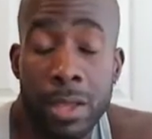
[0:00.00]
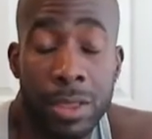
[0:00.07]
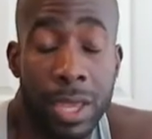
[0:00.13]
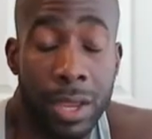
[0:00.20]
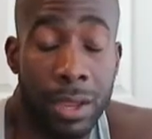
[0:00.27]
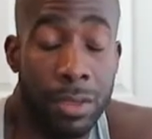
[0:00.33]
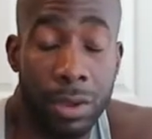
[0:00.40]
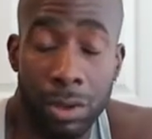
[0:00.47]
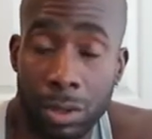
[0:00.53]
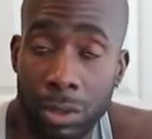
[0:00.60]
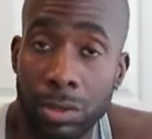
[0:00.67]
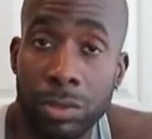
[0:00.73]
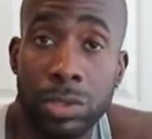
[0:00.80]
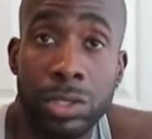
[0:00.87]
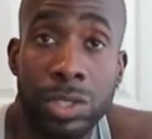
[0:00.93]
They're a
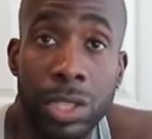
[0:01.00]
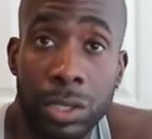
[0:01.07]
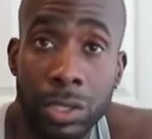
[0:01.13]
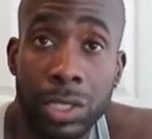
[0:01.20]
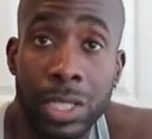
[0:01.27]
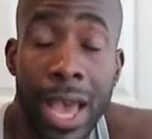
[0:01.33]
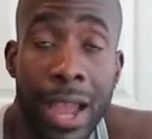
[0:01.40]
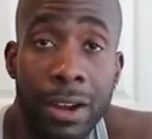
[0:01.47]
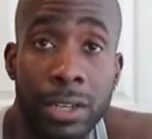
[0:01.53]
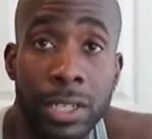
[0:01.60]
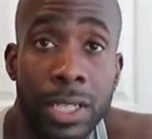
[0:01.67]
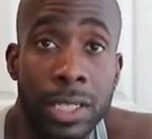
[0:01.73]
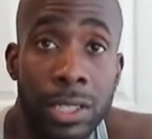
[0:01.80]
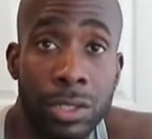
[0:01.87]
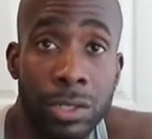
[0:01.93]
little
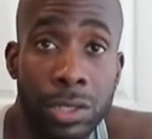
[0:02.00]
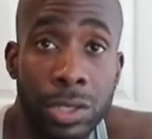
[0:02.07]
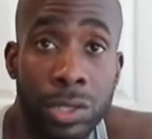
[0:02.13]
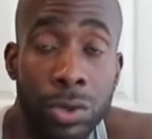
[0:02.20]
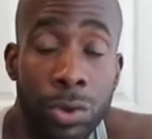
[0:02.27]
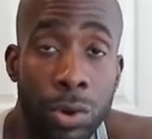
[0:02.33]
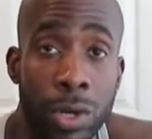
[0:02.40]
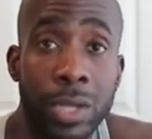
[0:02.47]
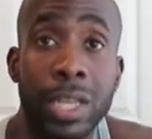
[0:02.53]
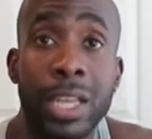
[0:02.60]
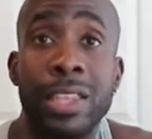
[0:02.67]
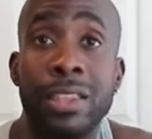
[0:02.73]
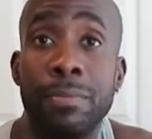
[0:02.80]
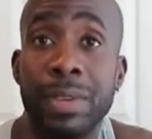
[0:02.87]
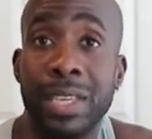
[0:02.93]
tired and a little sore
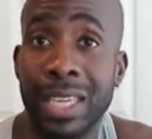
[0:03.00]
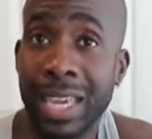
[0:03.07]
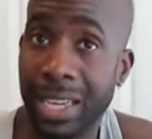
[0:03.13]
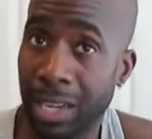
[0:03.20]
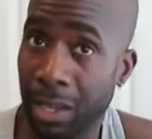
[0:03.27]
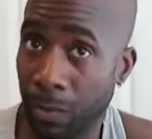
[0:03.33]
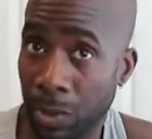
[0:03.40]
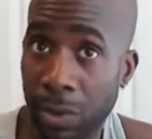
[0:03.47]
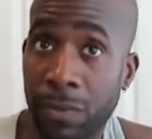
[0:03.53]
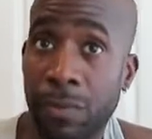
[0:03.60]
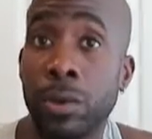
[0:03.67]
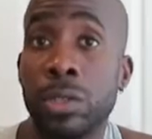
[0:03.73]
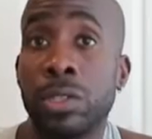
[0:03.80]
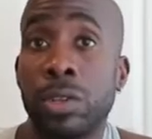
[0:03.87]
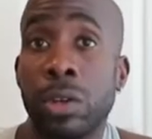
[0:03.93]
in the beginning when you
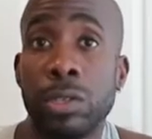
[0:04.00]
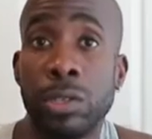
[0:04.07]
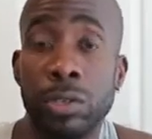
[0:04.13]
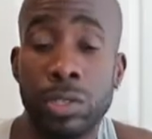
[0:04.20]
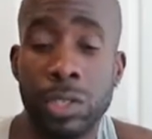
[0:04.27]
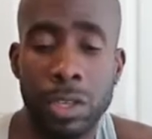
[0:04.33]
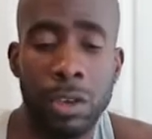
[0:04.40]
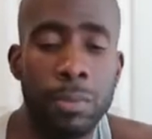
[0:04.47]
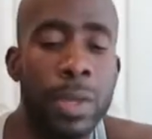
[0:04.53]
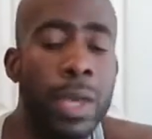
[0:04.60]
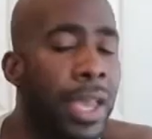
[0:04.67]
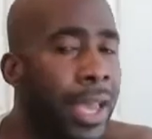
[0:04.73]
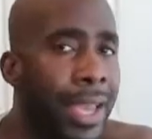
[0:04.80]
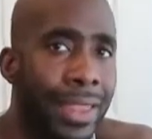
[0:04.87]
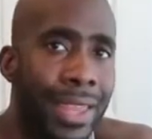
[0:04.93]
first start using them.
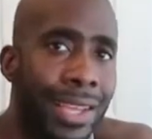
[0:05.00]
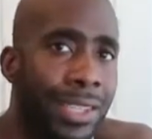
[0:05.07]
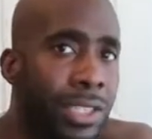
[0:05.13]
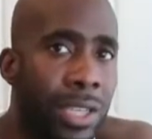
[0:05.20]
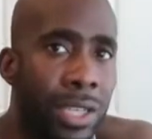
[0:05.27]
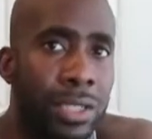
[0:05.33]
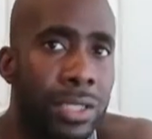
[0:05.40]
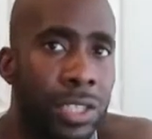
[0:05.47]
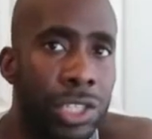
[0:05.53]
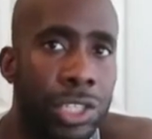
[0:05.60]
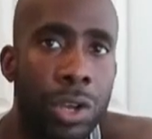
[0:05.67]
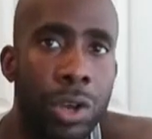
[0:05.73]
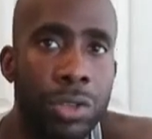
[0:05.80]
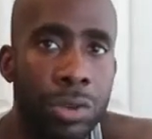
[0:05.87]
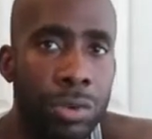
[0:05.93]
And that's just to
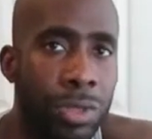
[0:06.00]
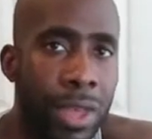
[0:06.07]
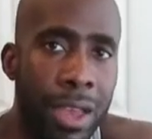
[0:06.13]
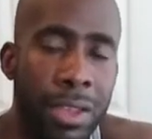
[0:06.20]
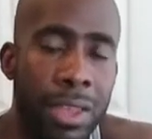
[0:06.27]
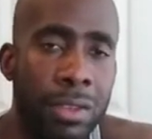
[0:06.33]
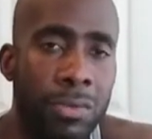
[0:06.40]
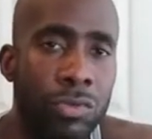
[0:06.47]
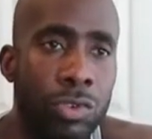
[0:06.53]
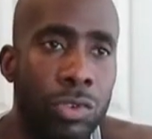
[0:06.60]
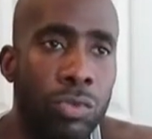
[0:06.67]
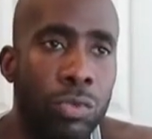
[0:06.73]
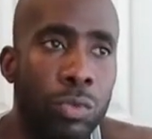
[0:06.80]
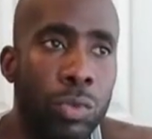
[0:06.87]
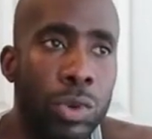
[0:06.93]
show you that
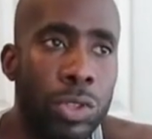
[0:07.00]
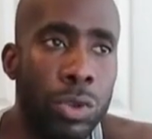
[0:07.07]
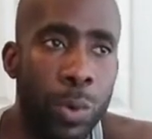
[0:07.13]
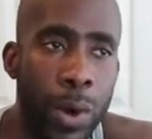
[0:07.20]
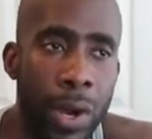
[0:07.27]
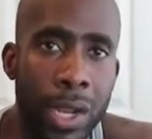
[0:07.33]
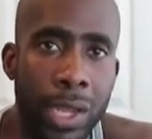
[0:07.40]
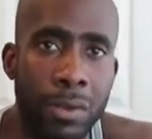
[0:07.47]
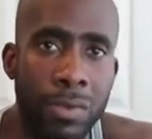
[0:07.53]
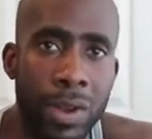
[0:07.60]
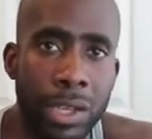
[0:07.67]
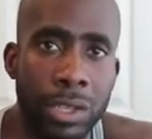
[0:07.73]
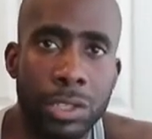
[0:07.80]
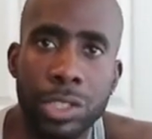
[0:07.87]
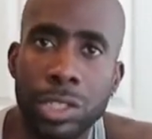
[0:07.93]
when you're wearing a
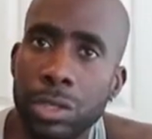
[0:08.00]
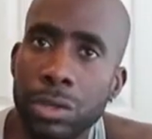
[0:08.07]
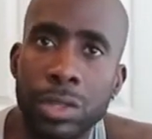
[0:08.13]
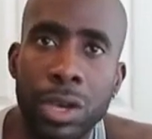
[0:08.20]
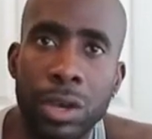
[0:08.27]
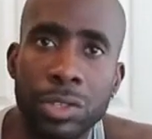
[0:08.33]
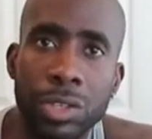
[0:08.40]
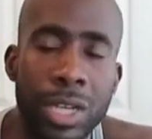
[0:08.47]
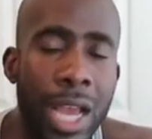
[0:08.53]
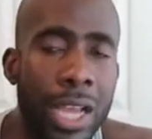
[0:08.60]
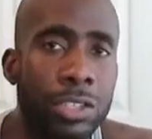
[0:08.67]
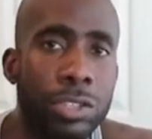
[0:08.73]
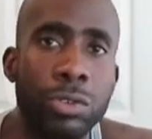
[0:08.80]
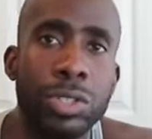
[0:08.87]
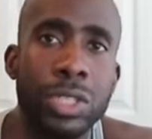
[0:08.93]
regular shoe though, you're
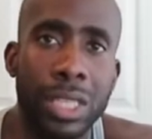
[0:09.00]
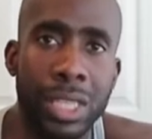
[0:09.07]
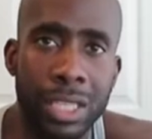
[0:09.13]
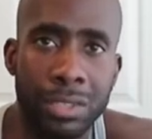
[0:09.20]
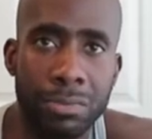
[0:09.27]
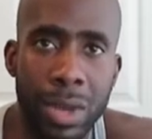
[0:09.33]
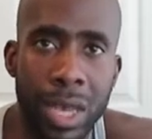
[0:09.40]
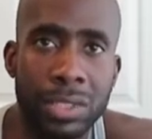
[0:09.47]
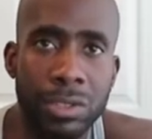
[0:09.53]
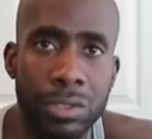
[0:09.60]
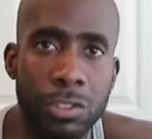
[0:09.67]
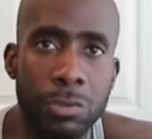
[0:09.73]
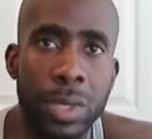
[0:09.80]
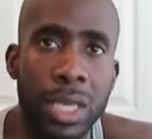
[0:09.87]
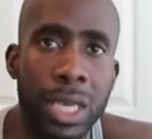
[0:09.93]
not using these
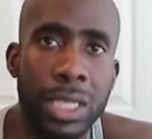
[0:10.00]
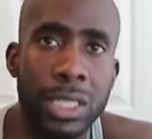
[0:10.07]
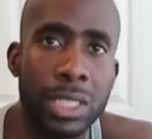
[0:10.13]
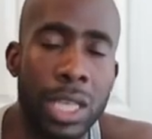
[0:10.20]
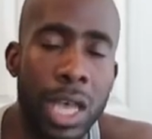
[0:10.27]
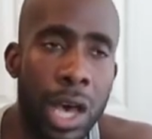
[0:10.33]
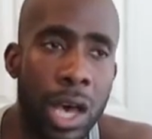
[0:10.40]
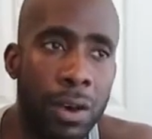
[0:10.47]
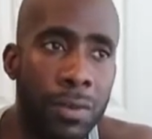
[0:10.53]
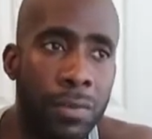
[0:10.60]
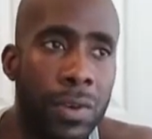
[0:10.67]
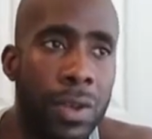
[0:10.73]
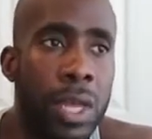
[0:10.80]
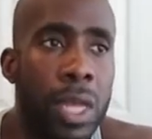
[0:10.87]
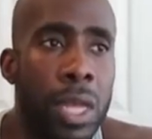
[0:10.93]
muscles because
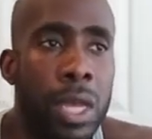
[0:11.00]
of,